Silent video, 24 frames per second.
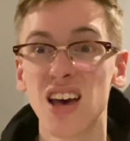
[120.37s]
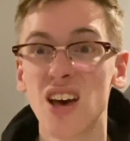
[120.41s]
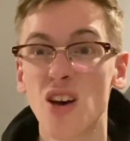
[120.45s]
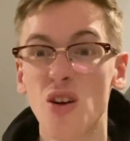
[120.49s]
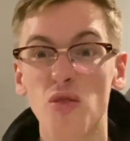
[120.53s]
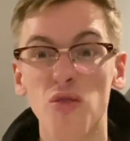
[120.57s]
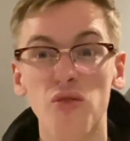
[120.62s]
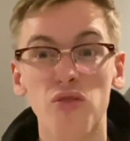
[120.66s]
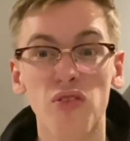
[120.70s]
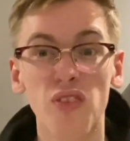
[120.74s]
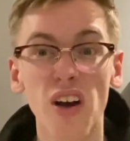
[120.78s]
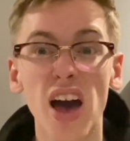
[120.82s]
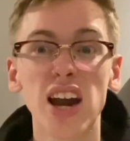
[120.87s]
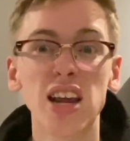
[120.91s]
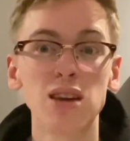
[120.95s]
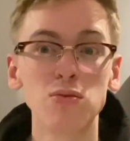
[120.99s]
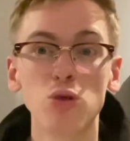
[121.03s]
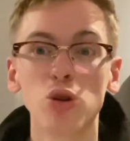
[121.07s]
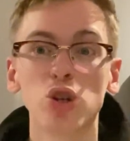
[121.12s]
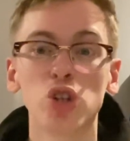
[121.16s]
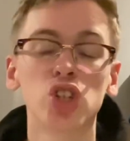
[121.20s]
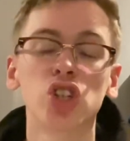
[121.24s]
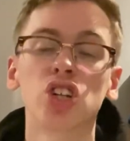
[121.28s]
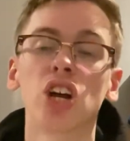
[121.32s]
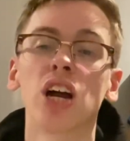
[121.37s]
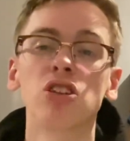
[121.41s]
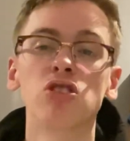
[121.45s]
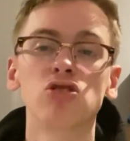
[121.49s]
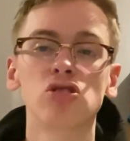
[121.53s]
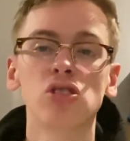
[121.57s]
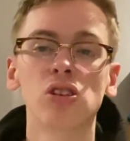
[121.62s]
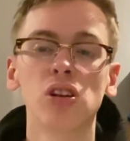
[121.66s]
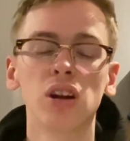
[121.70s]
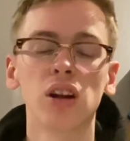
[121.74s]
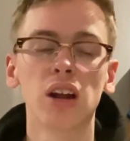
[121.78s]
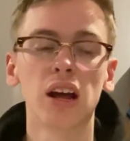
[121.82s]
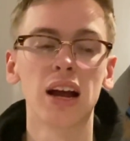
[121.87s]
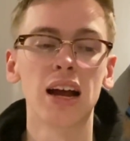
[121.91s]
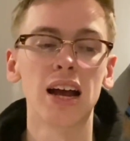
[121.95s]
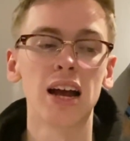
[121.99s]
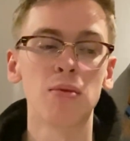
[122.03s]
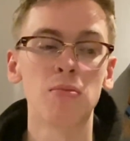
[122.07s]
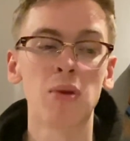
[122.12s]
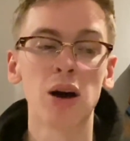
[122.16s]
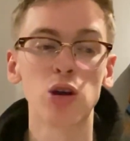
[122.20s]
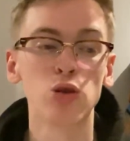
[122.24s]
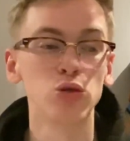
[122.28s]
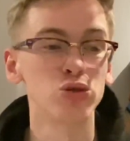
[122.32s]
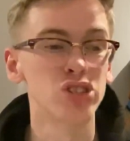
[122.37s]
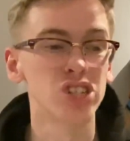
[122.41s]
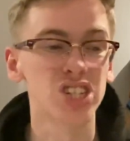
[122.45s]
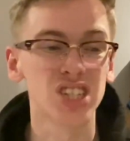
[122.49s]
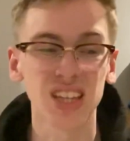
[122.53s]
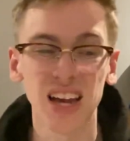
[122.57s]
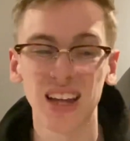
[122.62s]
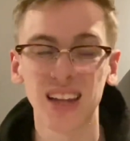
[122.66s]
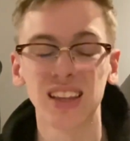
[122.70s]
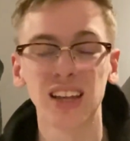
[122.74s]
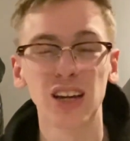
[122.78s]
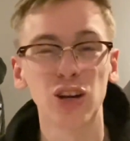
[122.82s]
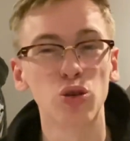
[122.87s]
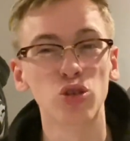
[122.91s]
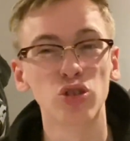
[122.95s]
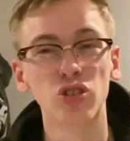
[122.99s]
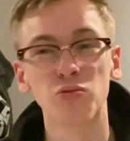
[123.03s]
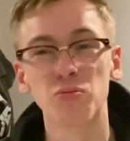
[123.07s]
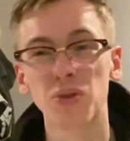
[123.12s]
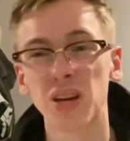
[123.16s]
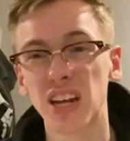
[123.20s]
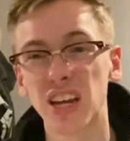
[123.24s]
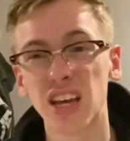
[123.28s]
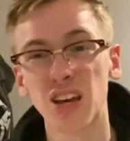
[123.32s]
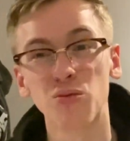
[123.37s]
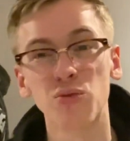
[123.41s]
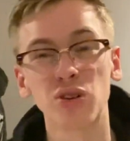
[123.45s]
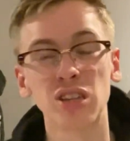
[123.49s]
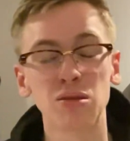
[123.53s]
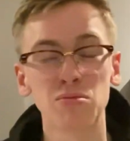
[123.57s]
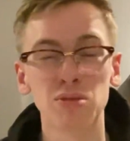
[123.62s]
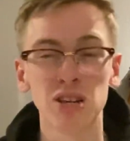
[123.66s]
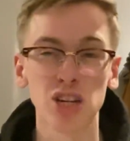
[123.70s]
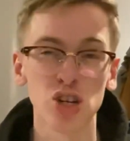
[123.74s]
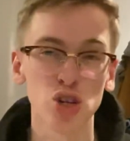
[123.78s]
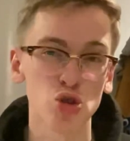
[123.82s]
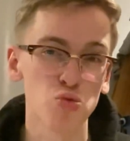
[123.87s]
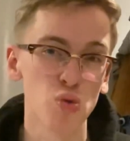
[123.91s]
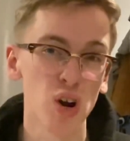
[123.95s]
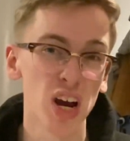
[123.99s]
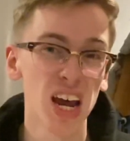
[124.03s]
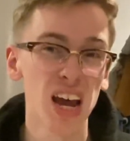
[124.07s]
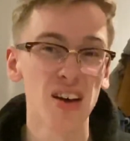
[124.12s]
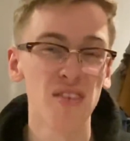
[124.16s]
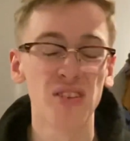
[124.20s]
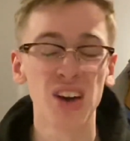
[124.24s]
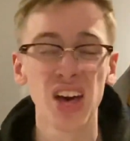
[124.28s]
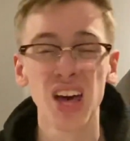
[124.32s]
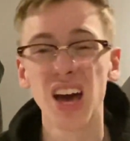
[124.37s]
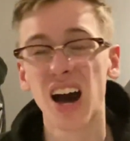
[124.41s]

very much central. I understand it could have been hit with a bit of swerve.